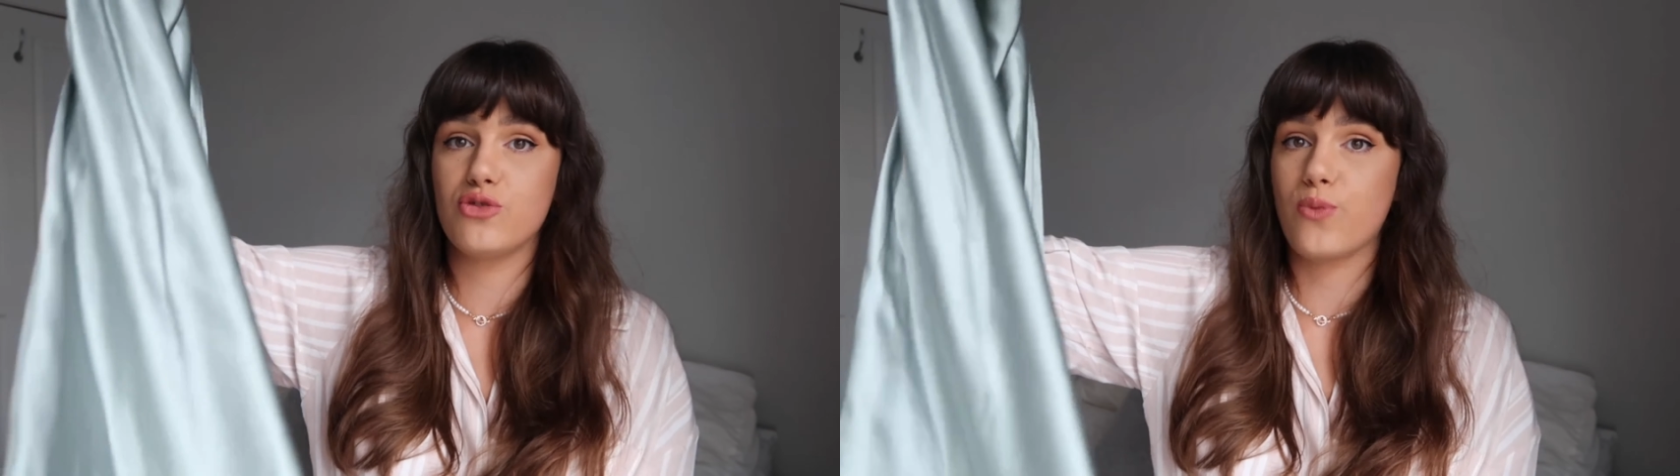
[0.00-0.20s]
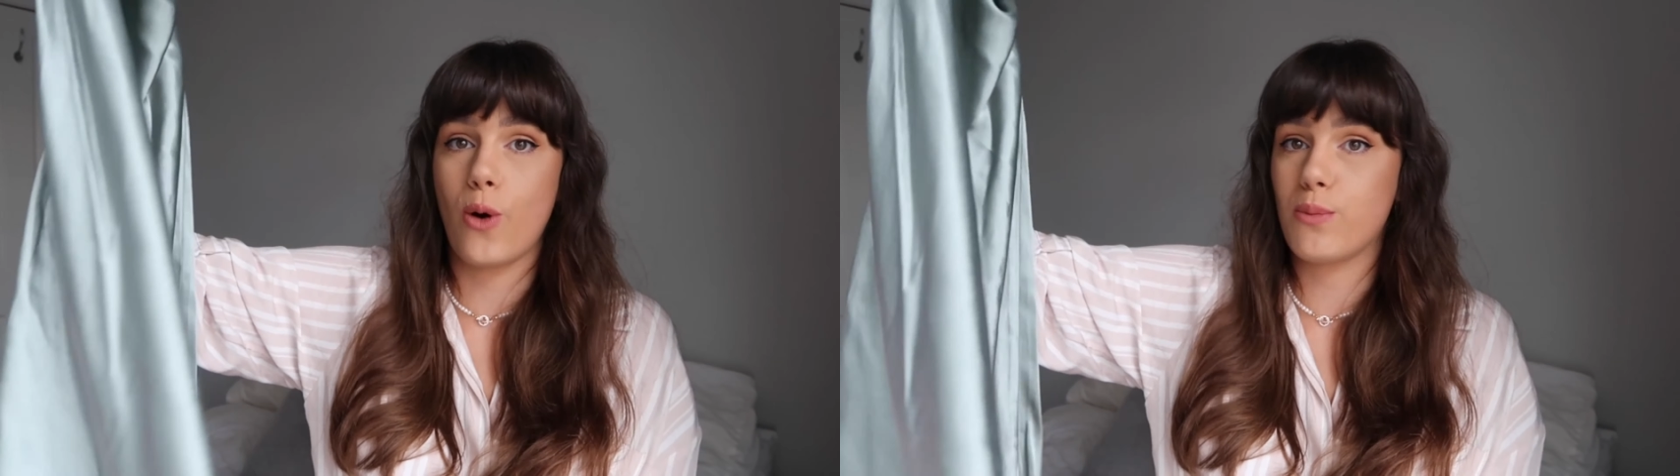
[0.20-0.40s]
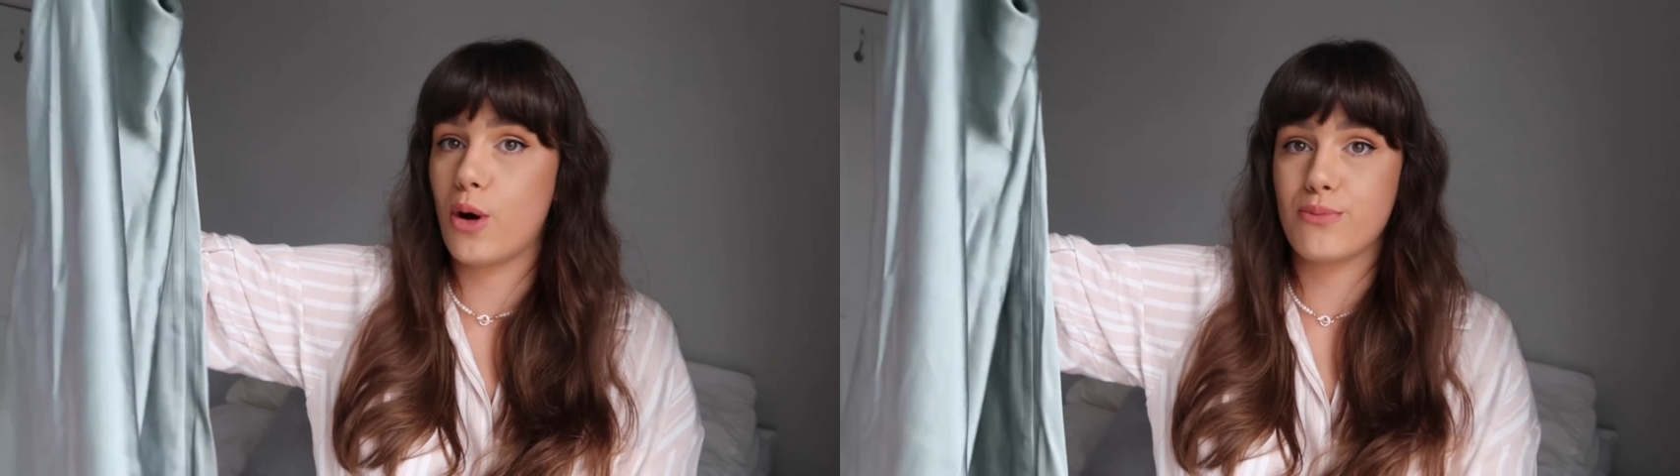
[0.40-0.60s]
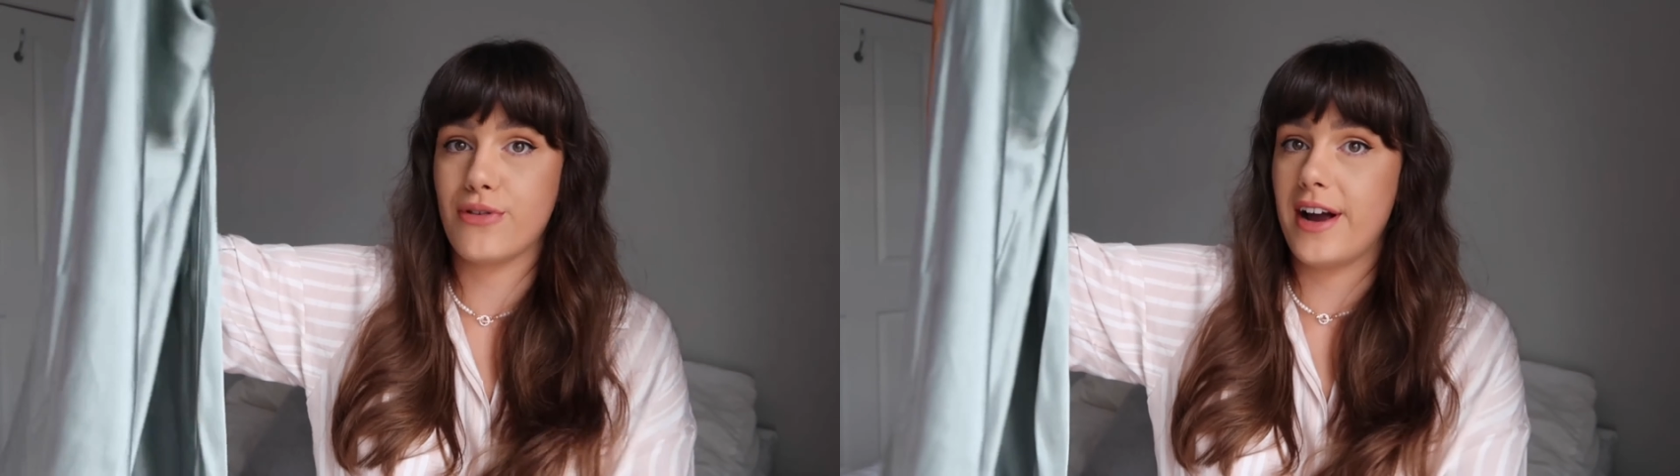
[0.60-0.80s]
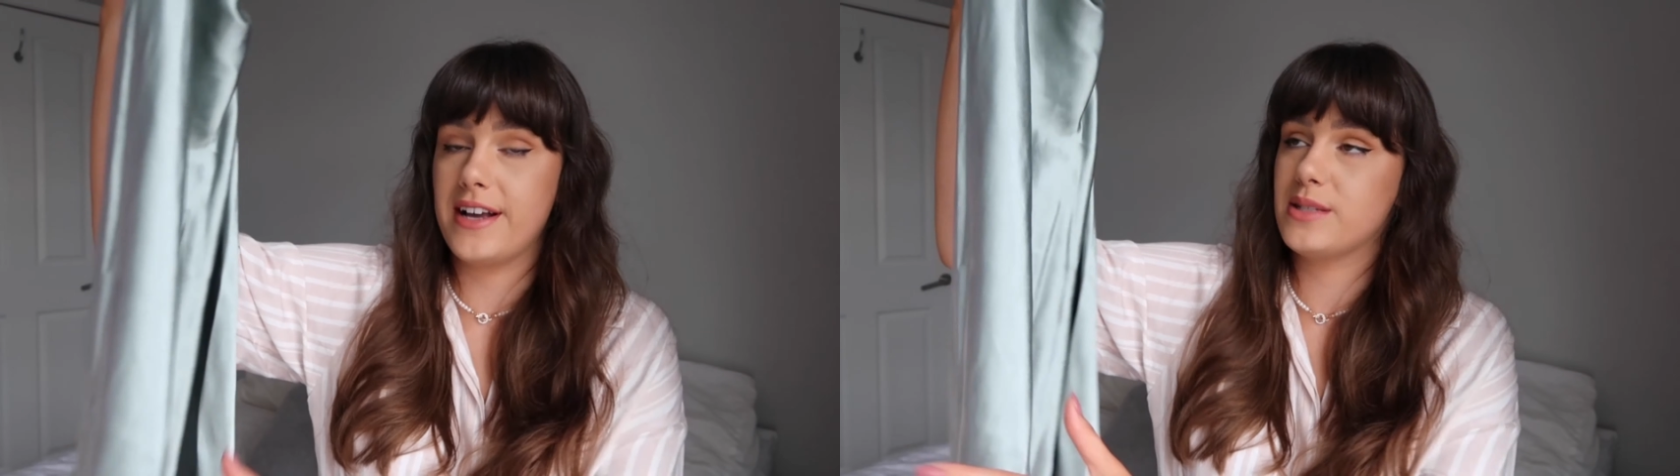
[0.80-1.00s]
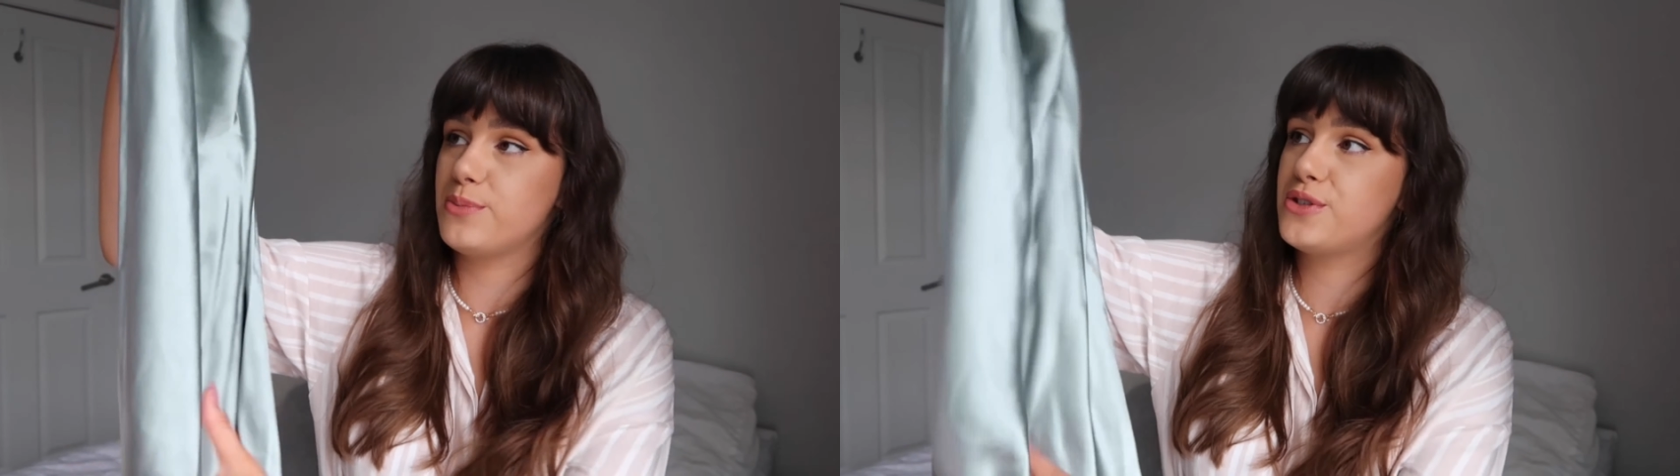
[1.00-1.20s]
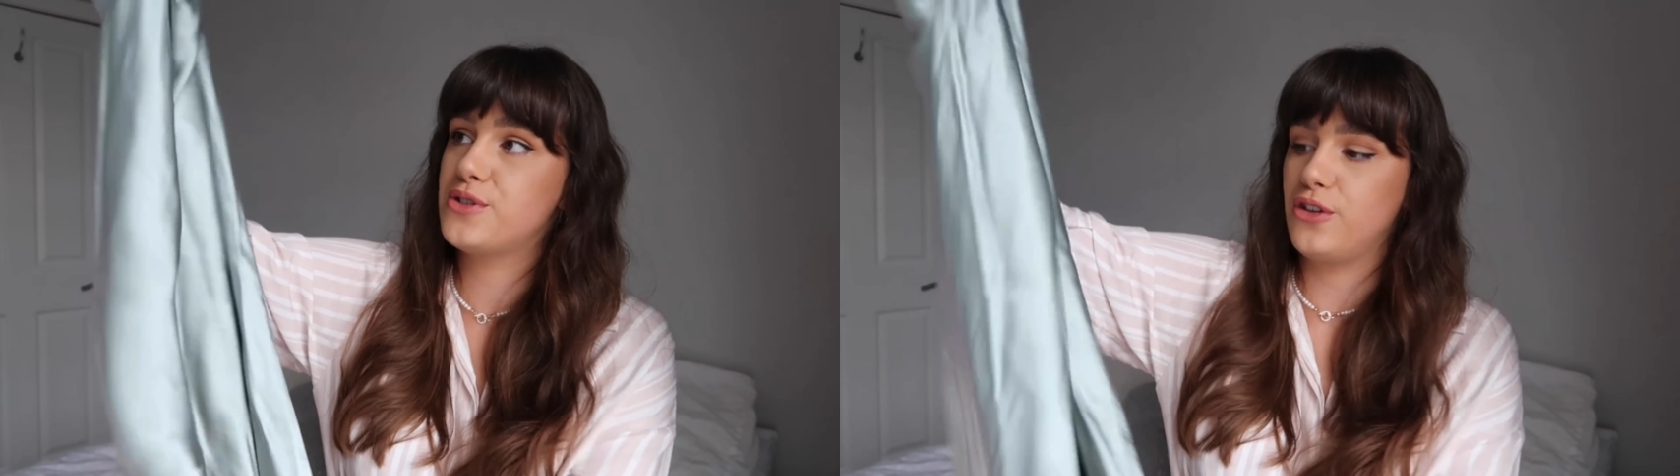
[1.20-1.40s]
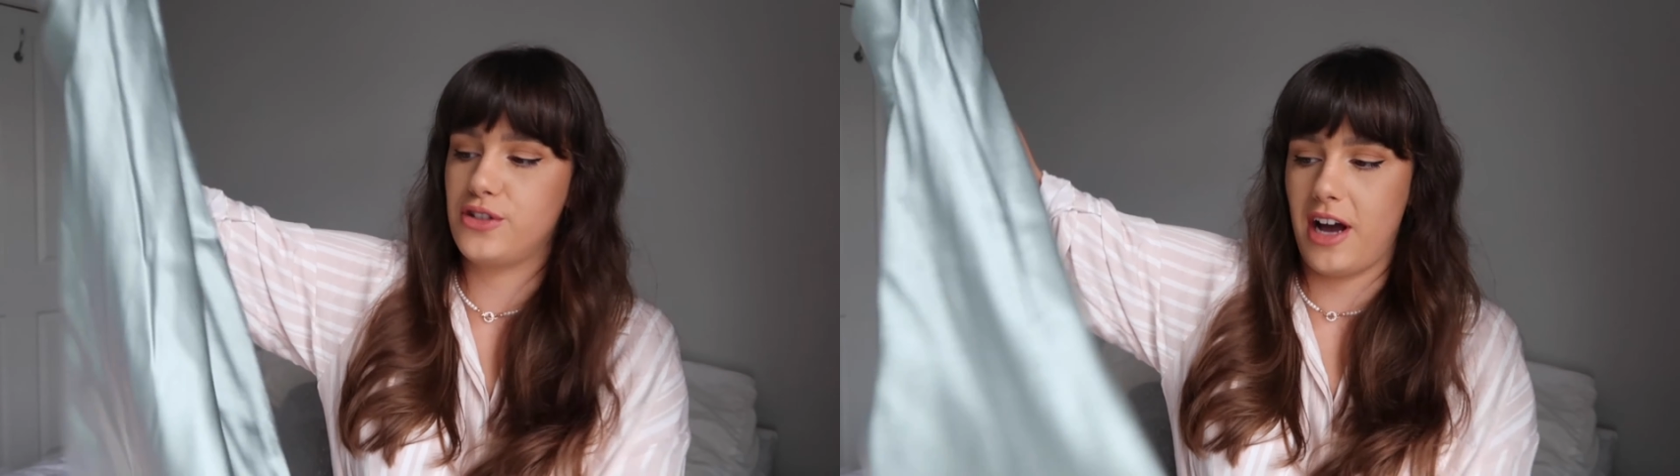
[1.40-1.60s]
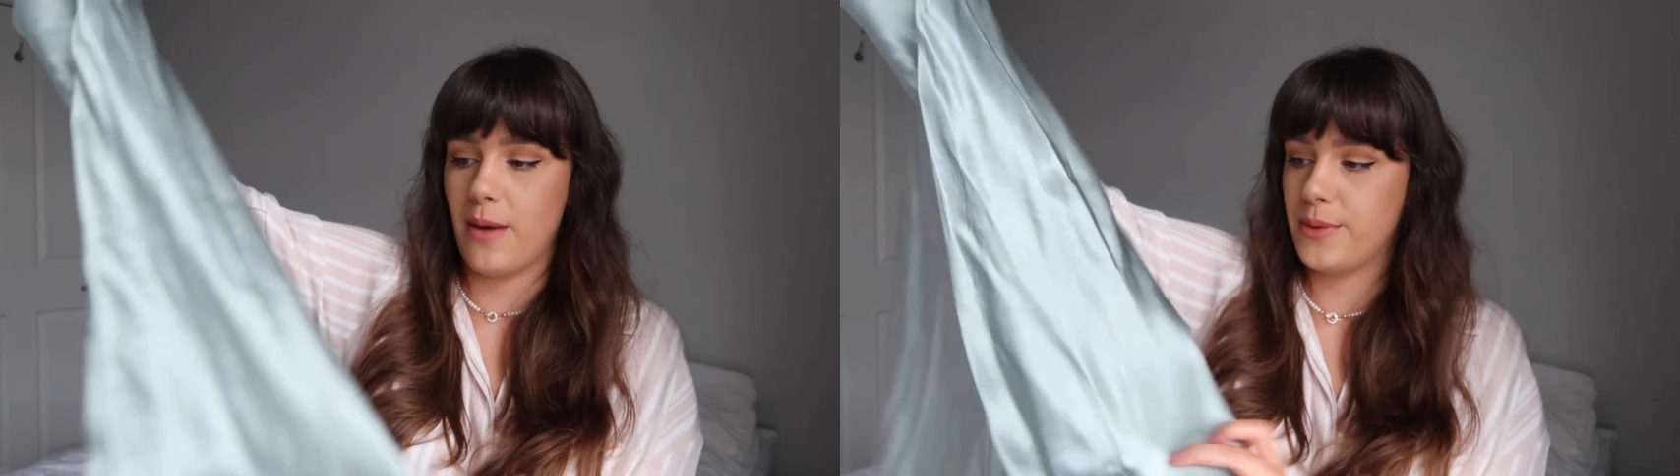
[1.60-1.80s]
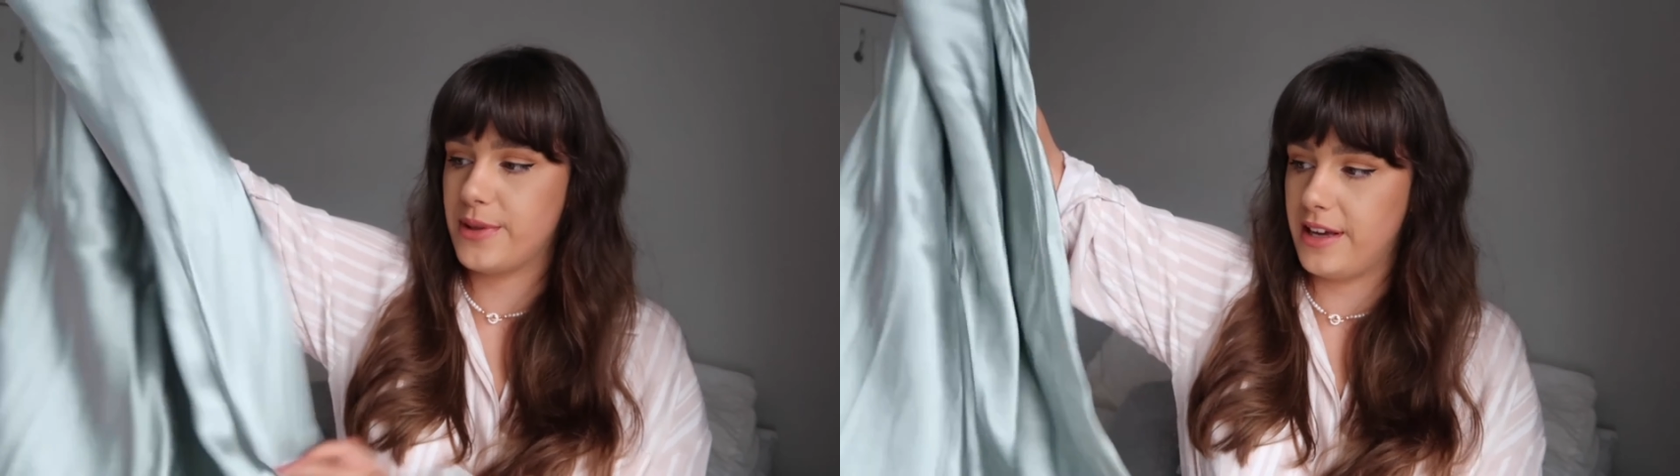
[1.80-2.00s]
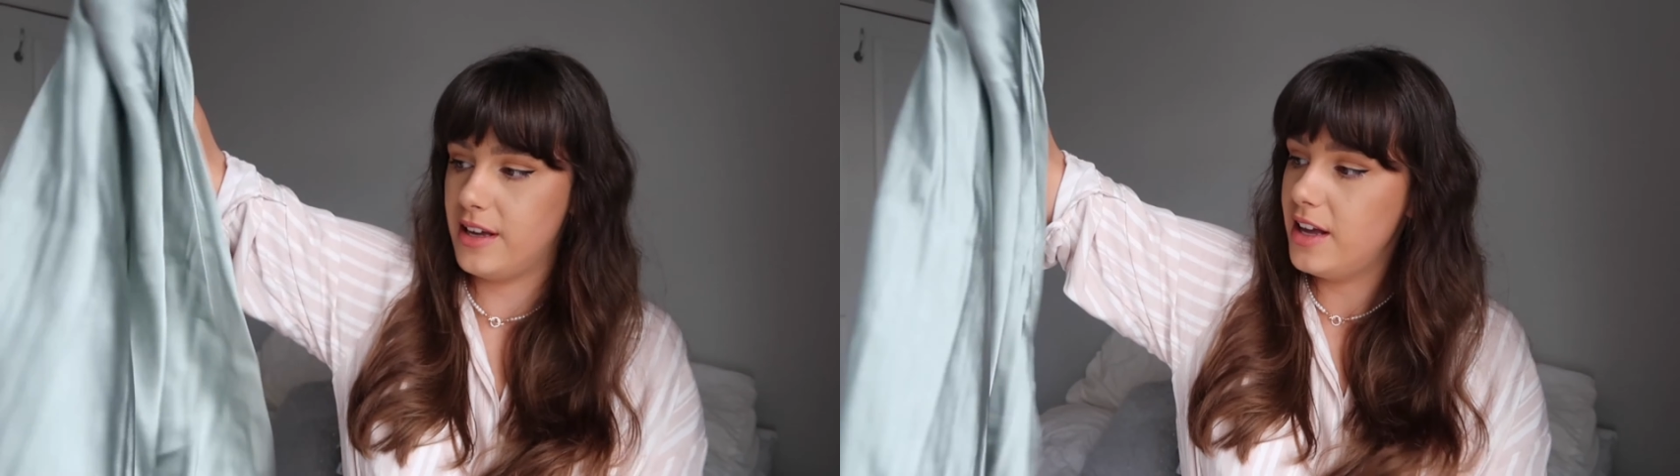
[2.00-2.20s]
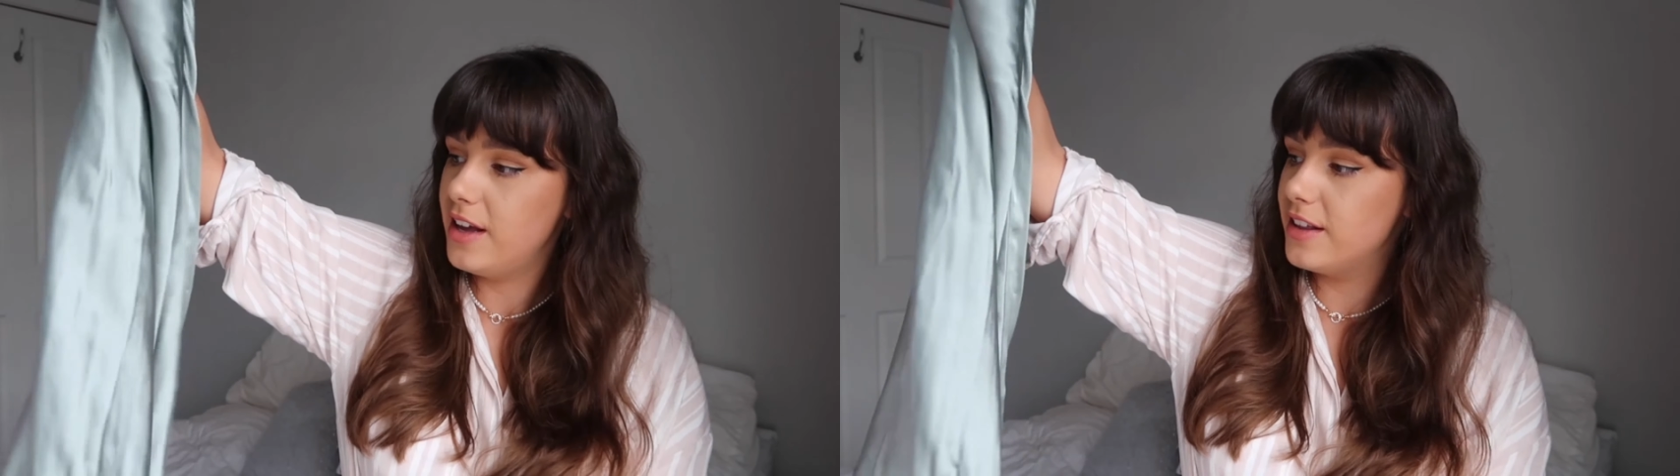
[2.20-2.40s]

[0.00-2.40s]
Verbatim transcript: a rock bottom price i'm so so happy with it